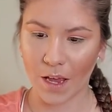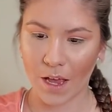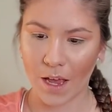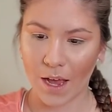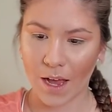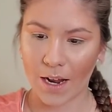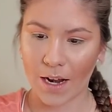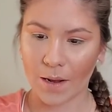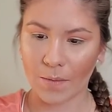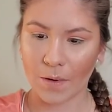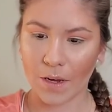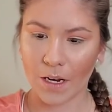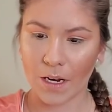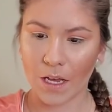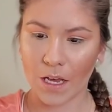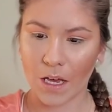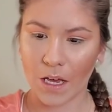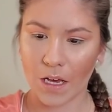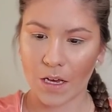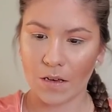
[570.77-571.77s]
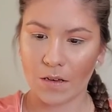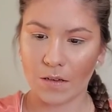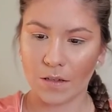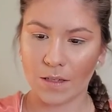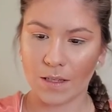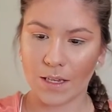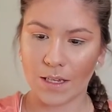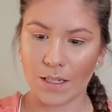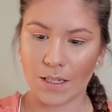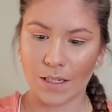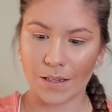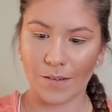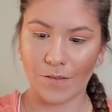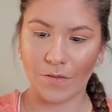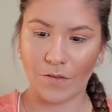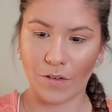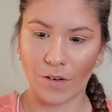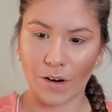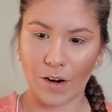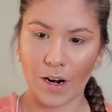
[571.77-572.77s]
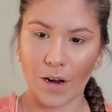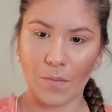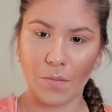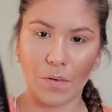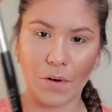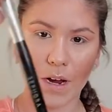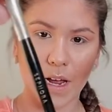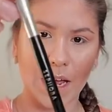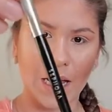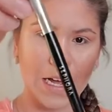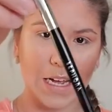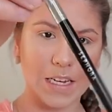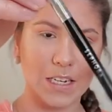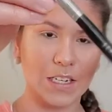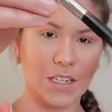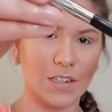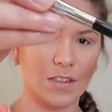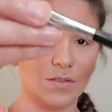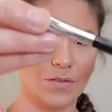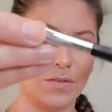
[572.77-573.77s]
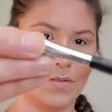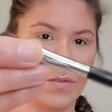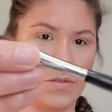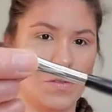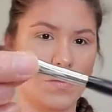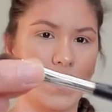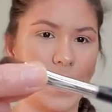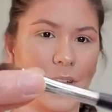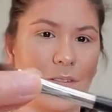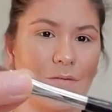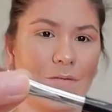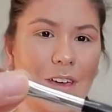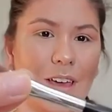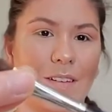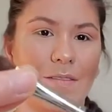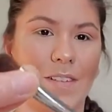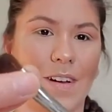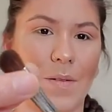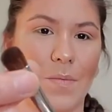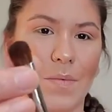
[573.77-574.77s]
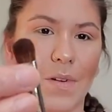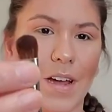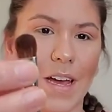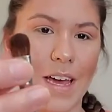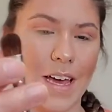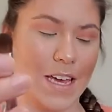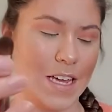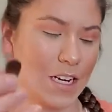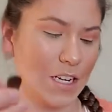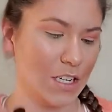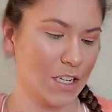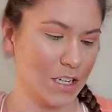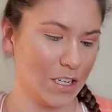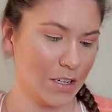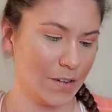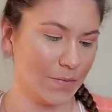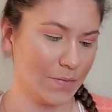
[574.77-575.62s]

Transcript: And I'm going to use this Sephora brush. Ooh, my favorite brush.